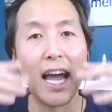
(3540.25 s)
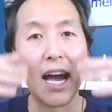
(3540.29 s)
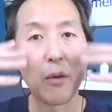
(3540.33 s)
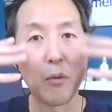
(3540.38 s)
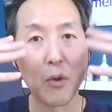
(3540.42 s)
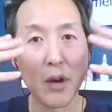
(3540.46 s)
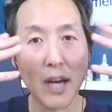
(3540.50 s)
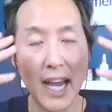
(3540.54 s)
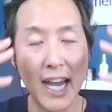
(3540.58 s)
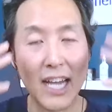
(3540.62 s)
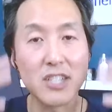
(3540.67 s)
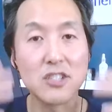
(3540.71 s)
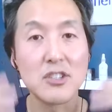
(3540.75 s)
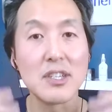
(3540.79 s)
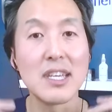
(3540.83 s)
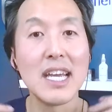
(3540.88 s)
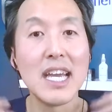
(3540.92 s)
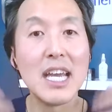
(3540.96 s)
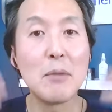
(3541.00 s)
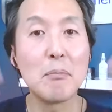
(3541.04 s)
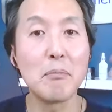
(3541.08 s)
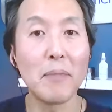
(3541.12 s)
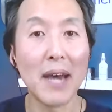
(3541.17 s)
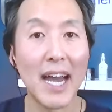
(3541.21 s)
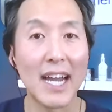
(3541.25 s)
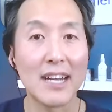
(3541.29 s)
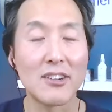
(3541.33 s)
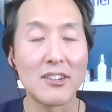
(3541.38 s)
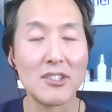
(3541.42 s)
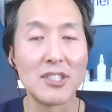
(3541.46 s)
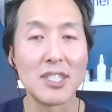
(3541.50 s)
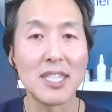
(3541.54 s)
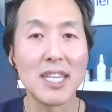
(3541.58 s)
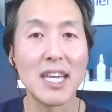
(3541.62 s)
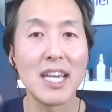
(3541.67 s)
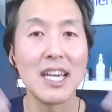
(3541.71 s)
and will actually
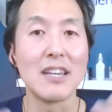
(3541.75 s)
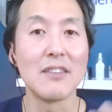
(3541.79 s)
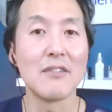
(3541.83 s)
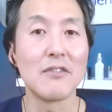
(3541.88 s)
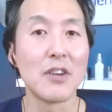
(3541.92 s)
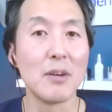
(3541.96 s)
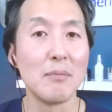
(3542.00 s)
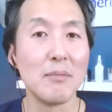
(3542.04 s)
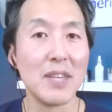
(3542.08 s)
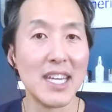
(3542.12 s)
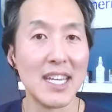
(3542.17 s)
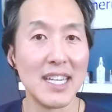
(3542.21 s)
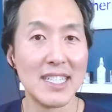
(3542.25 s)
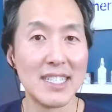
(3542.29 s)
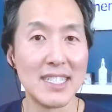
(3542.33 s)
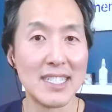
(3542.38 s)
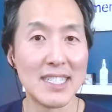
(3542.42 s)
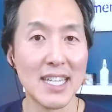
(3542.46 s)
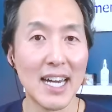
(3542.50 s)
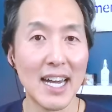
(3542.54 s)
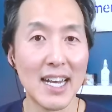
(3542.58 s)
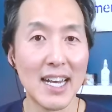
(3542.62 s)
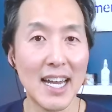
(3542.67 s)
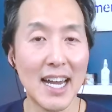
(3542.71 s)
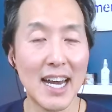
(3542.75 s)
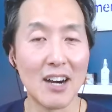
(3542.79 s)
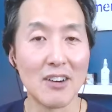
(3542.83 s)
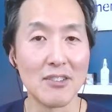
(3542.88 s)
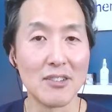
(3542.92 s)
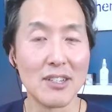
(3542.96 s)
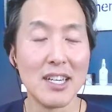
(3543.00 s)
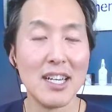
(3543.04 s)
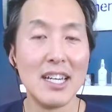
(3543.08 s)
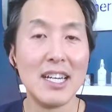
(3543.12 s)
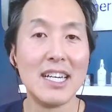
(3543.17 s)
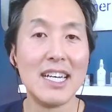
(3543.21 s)
impact your skin from the inside
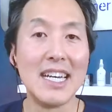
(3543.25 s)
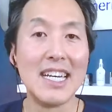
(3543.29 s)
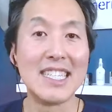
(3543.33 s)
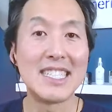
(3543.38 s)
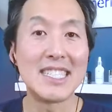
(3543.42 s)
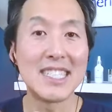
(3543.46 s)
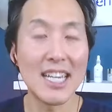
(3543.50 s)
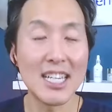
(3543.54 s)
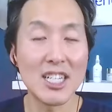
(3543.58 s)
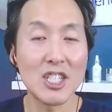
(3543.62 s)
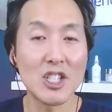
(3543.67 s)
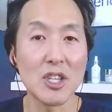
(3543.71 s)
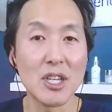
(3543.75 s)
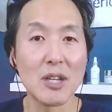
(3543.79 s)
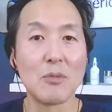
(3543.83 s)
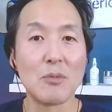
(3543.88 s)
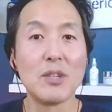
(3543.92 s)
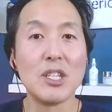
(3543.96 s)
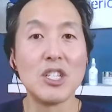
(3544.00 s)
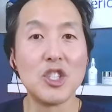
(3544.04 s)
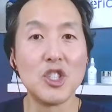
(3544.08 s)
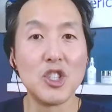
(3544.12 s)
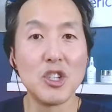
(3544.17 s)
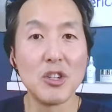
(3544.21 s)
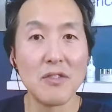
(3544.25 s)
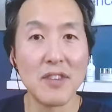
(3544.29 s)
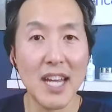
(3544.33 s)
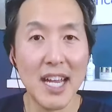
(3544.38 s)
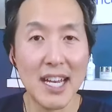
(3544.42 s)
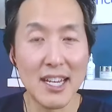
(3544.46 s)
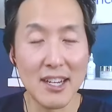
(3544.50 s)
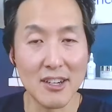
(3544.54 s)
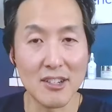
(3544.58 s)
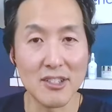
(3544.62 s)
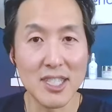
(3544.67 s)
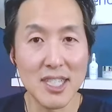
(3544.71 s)
out, essentially
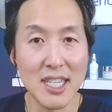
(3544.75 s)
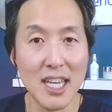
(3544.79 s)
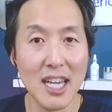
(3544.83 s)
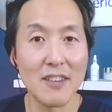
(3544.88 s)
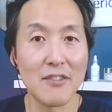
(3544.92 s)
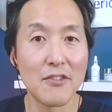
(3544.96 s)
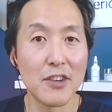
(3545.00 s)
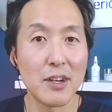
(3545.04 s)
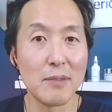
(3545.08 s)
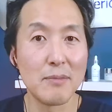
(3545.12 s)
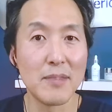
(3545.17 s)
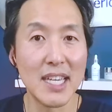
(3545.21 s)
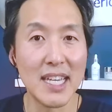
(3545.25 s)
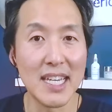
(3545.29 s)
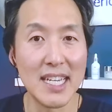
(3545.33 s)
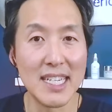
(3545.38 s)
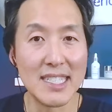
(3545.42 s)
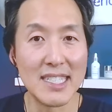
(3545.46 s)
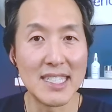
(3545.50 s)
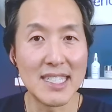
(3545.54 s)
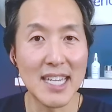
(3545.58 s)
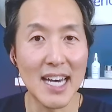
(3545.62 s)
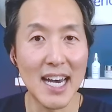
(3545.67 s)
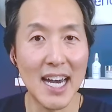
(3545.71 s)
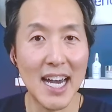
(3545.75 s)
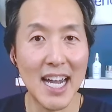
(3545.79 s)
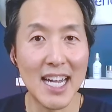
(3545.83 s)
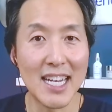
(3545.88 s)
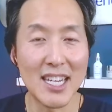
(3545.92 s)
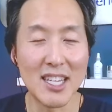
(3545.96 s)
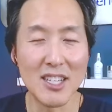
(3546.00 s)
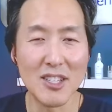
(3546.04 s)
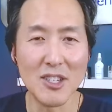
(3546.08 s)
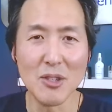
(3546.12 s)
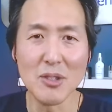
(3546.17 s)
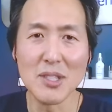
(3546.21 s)
rejuvenating your skin from the
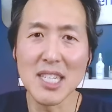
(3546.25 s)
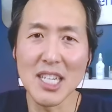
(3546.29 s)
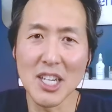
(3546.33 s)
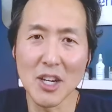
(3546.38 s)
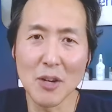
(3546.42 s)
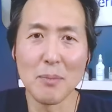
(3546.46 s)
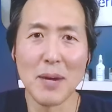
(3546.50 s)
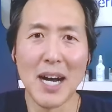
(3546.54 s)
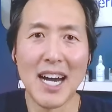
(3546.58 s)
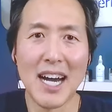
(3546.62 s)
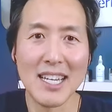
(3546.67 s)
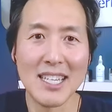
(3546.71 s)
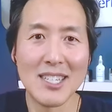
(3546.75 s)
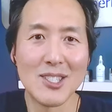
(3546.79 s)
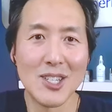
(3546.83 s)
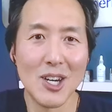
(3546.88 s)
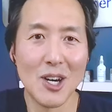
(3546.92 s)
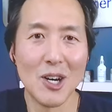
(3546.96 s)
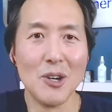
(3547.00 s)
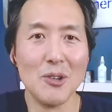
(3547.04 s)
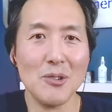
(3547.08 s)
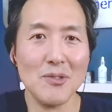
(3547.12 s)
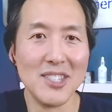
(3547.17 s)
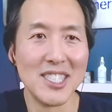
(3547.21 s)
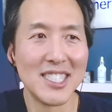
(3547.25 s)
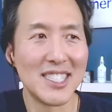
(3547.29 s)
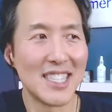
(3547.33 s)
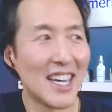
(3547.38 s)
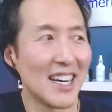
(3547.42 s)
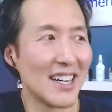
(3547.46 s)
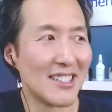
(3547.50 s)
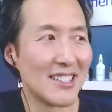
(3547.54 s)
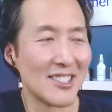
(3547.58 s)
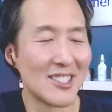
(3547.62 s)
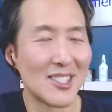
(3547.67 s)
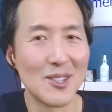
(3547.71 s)
inside using your body's own
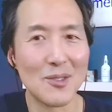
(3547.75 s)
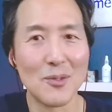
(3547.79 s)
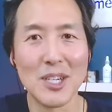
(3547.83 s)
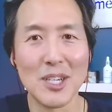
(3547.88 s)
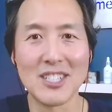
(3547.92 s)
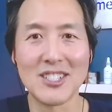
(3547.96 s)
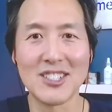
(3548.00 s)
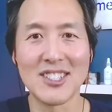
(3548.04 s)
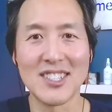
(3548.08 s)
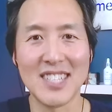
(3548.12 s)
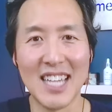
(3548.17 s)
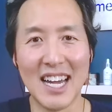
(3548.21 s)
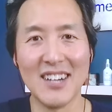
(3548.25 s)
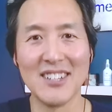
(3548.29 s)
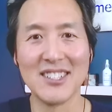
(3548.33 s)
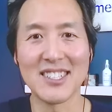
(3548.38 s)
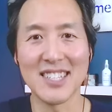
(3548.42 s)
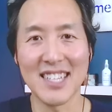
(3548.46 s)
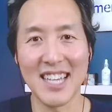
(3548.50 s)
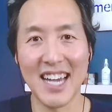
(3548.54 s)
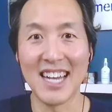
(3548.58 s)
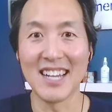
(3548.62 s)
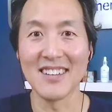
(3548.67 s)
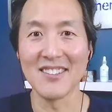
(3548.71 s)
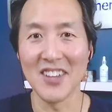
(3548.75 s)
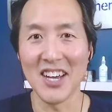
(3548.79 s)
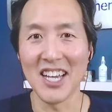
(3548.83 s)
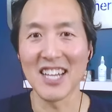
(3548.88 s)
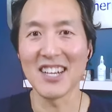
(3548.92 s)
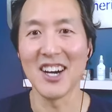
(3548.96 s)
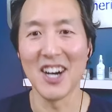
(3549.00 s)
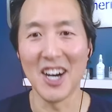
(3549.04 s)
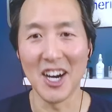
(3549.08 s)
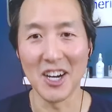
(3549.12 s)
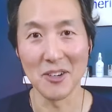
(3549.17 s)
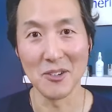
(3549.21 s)
cells, which sounds kind of
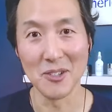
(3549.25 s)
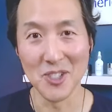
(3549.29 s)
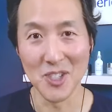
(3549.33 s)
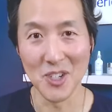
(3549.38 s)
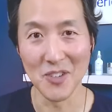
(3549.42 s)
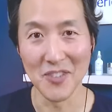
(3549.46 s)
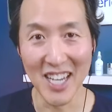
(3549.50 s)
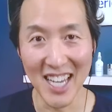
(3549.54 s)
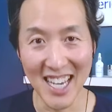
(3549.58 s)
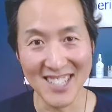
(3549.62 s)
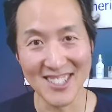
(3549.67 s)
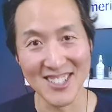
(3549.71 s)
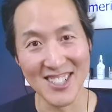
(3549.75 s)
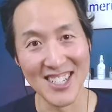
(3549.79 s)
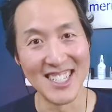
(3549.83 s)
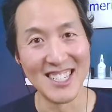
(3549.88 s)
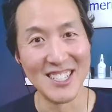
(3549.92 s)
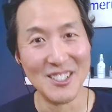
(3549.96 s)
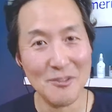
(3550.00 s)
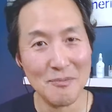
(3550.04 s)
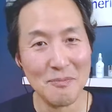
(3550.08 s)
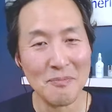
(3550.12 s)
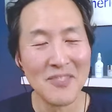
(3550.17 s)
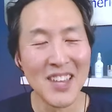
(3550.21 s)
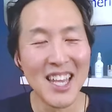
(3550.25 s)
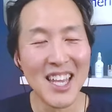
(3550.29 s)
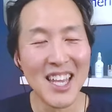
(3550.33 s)
like autojuvenation.